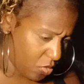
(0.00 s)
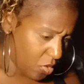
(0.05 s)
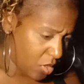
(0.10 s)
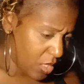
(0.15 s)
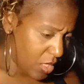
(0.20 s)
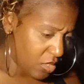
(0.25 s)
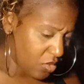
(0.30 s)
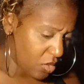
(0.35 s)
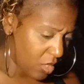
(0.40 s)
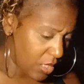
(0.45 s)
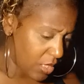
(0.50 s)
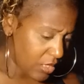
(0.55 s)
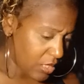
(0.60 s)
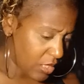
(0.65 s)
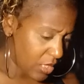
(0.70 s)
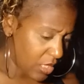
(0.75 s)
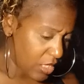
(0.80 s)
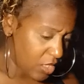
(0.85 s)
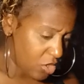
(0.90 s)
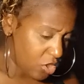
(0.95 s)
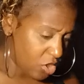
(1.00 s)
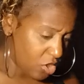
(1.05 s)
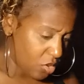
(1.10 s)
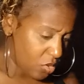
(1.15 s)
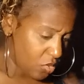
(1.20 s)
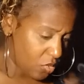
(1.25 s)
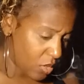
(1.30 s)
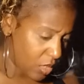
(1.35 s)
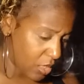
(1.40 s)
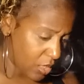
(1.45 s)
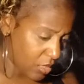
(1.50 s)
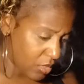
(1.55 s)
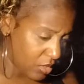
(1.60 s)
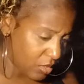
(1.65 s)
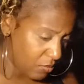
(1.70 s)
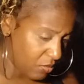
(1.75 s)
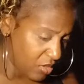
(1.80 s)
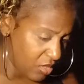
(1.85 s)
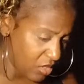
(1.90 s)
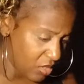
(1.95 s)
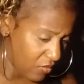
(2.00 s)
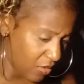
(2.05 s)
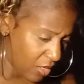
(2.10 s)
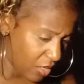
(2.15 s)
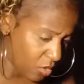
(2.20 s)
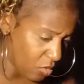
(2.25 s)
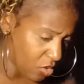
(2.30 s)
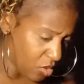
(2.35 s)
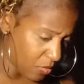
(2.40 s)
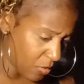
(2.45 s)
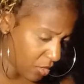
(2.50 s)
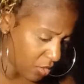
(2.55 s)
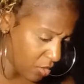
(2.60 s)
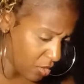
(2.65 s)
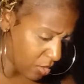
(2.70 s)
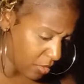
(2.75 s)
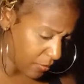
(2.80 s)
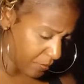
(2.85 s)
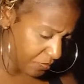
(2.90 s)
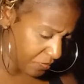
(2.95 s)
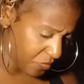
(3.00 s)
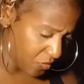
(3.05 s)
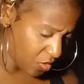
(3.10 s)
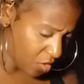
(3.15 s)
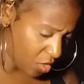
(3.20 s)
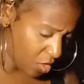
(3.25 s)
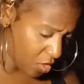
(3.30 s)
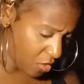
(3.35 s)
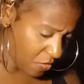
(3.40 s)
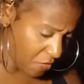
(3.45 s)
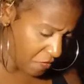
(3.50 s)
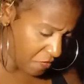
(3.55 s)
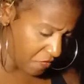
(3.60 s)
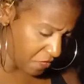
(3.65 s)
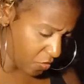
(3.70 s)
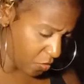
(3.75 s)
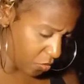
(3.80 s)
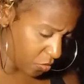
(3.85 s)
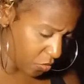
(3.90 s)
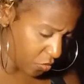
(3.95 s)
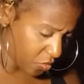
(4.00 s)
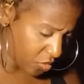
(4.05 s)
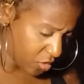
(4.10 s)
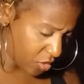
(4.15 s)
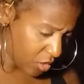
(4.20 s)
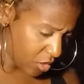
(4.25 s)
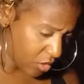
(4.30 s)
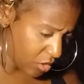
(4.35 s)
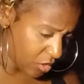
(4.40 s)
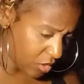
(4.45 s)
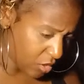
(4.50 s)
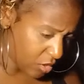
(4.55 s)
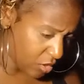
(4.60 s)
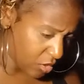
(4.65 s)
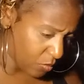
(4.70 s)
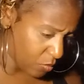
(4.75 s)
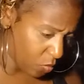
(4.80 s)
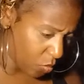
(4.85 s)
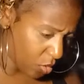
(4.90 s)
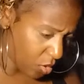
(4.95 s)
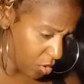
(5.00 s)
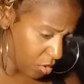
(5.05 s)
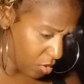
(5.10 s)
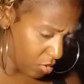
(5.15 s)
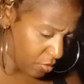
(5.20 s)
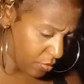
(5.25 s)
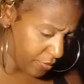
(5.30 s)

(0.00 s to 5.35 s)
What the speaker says: Okay, so I guess I can't show you guys. Let me see if I can go to my photos somewhere.